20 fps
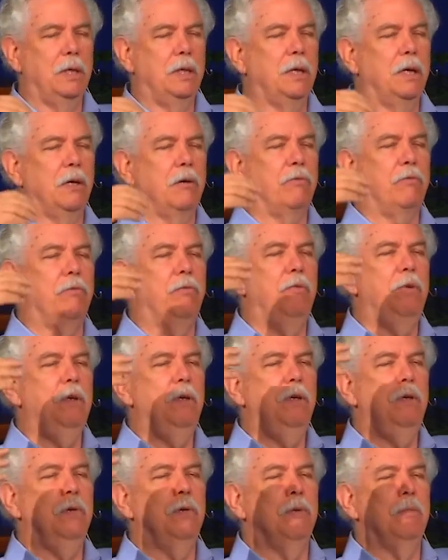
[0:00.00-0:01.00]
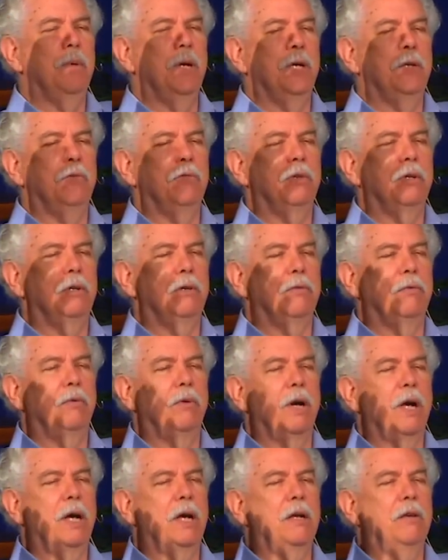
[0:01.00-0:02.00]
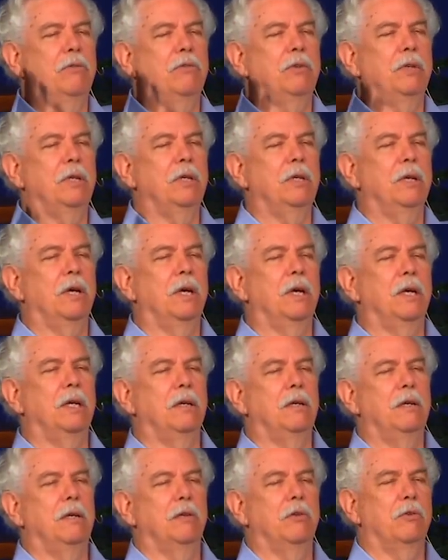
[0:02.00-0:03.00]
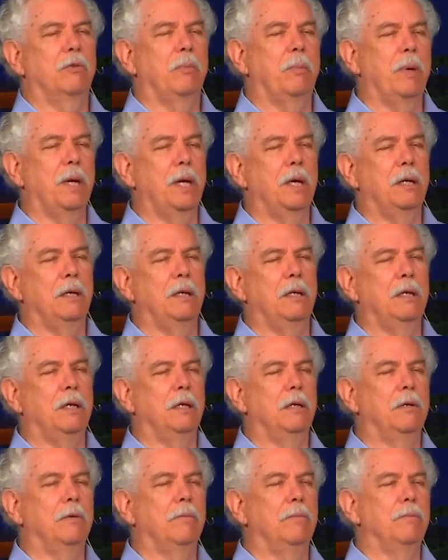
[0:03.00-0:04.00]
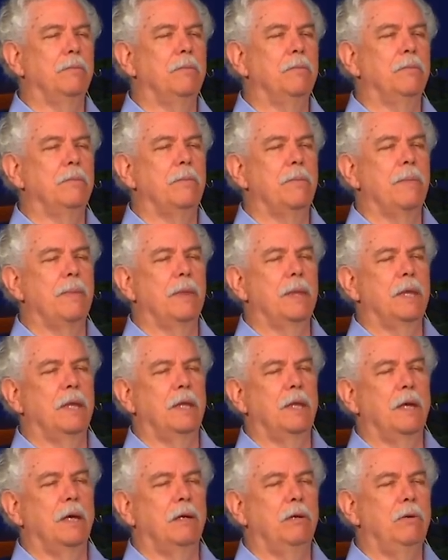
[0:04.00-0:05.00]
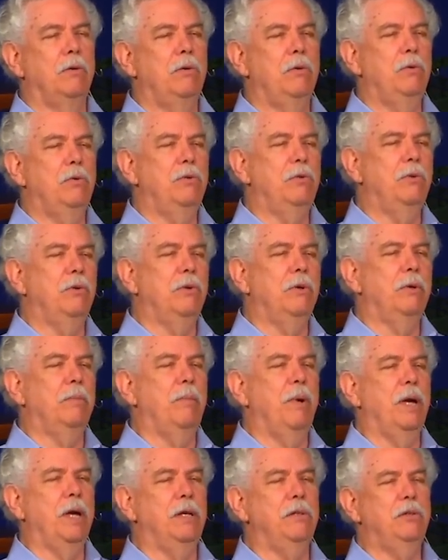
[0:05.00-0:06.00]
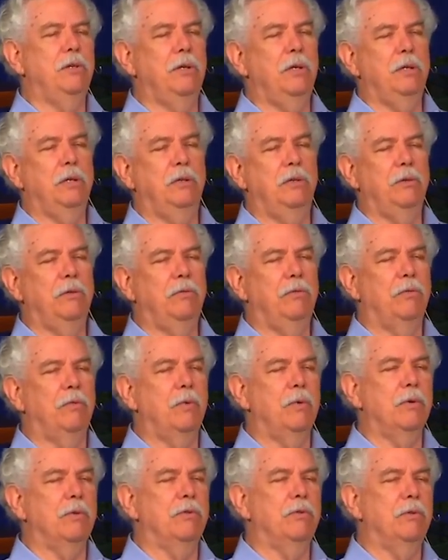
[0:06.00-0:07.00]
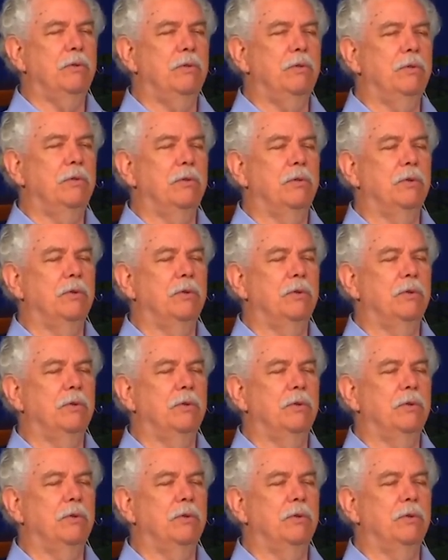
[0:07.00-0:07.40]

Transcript: I feel myself rising and expanding. Use your imaginative forces